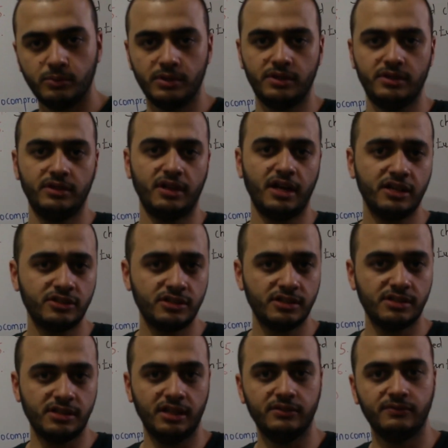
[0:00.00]
with
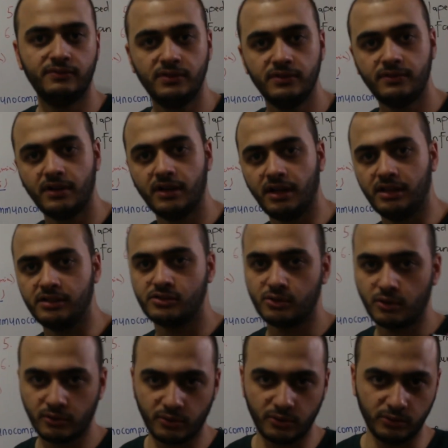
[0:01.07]
rashes and fever and
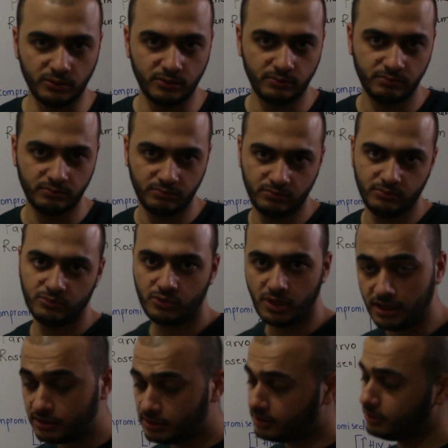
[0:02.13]
sore throat.
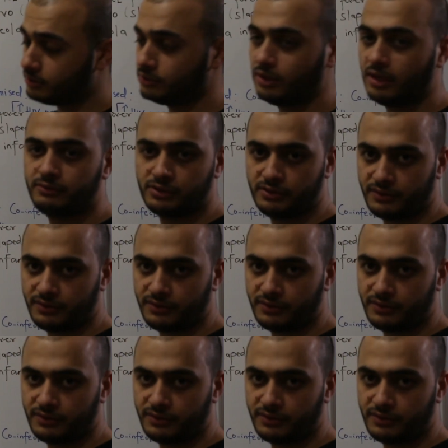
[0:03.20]
And then you have to